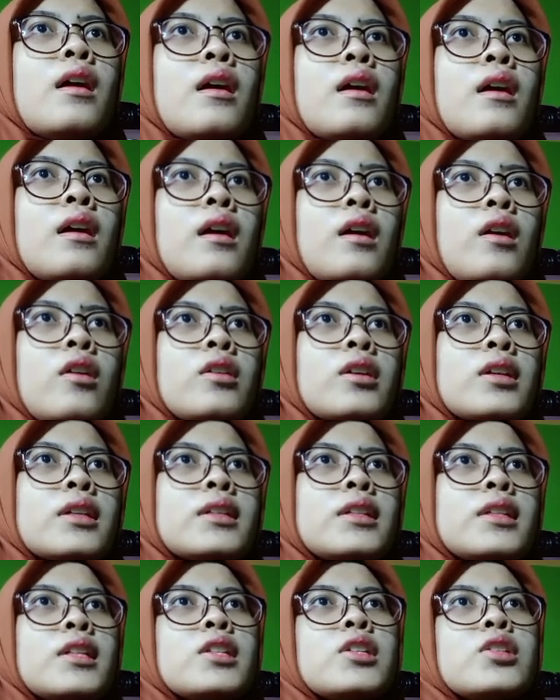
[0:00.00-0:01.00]

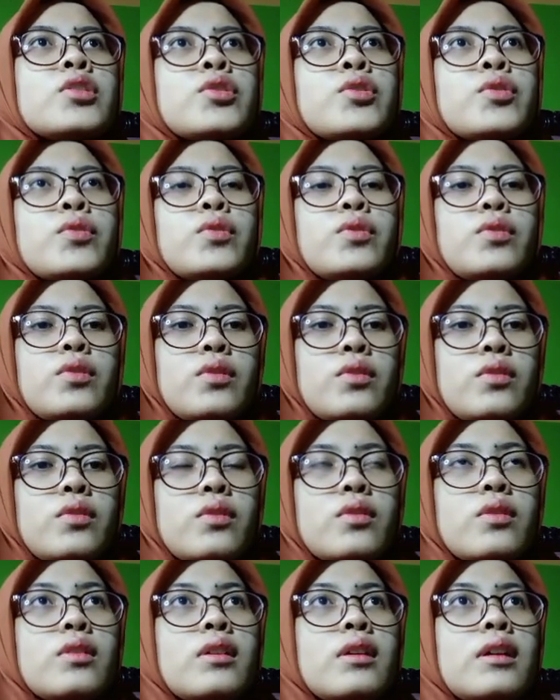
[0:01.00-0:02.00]
According to
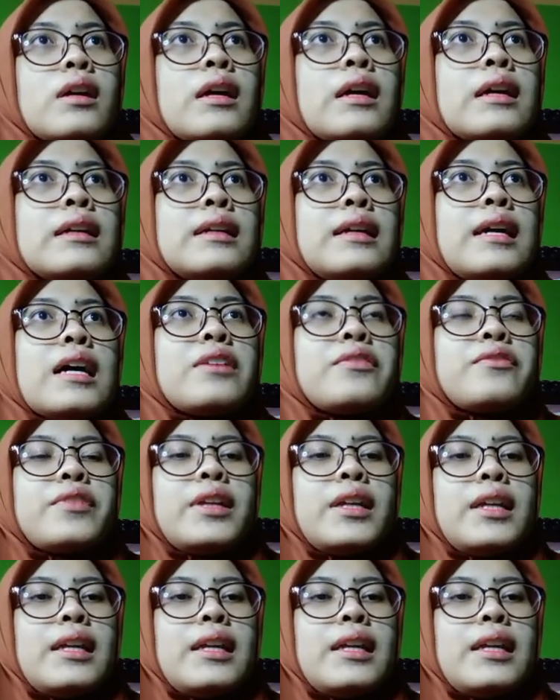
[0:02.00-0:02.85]
Gavi